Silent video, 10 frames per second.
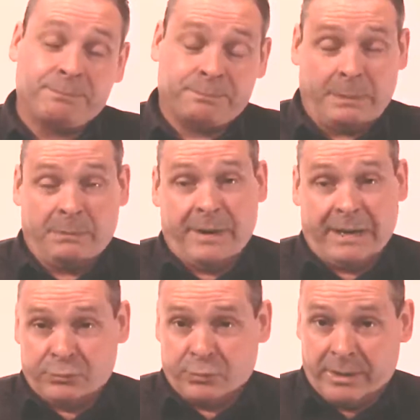People
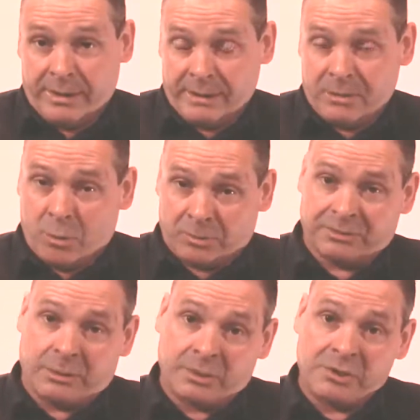may try a
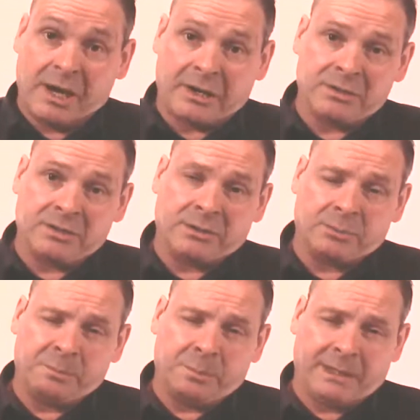cortisone injection into
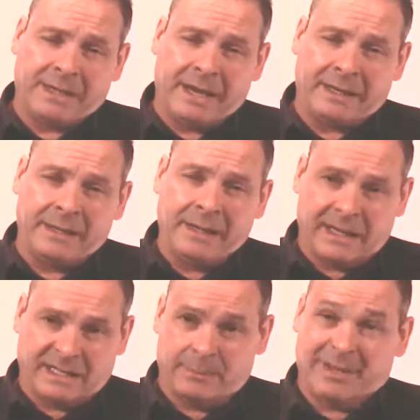it, but again,
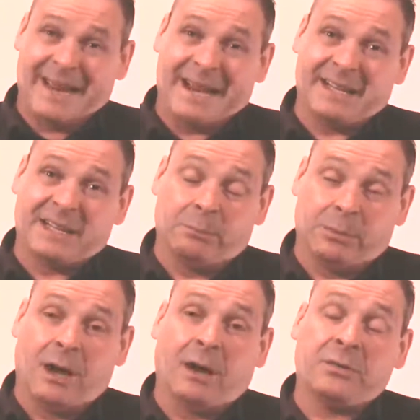it's a mechanical
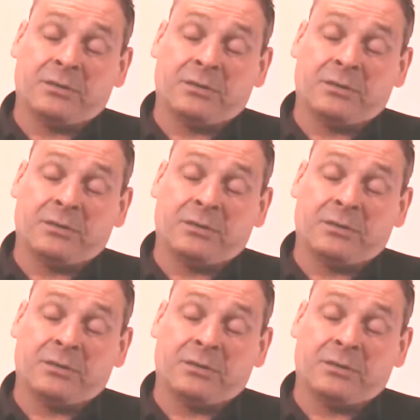block.